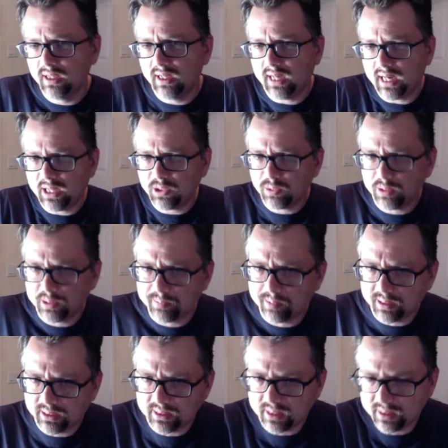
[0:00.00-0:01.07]
I don't want to
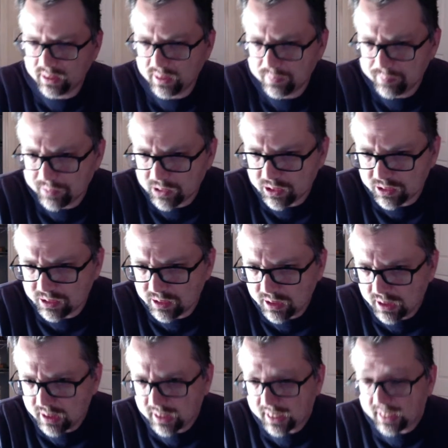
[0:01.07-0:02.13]
bring that up because
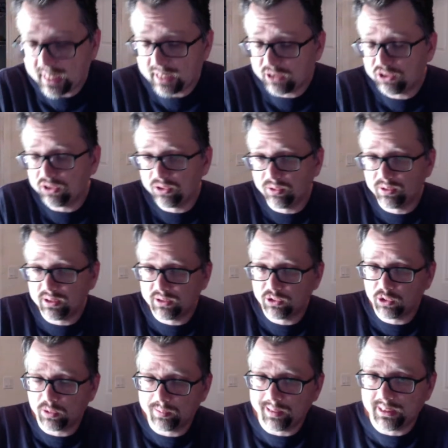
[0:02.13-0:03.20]
I actually do think
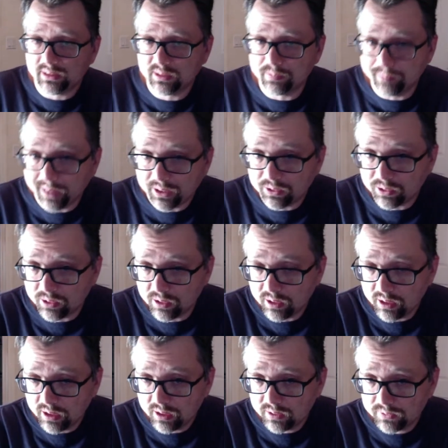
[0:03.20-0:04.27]
Joe Biden is better
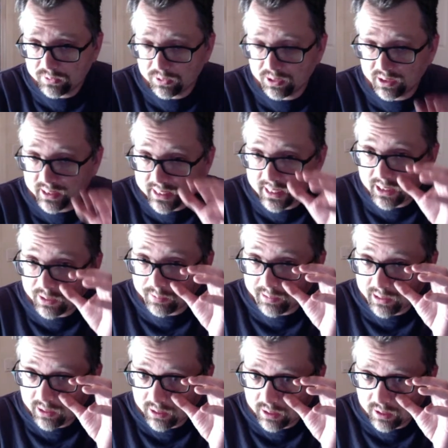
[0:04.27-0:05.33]
for the economy
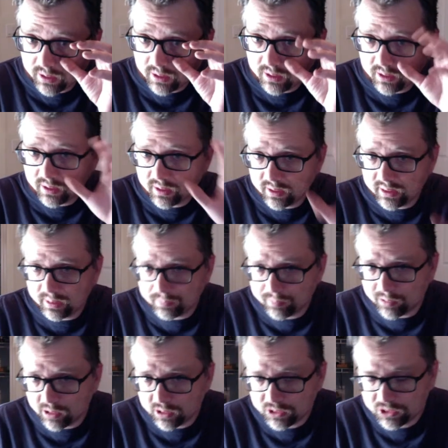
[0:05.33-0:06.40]
than
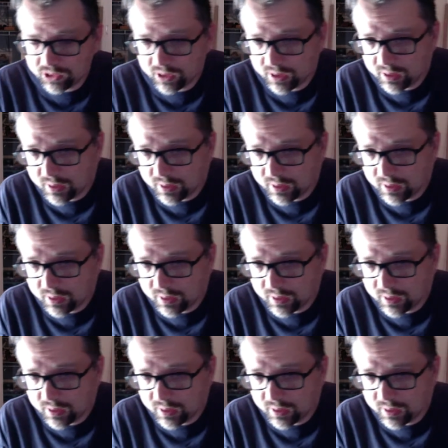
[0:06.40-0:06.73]
Bush.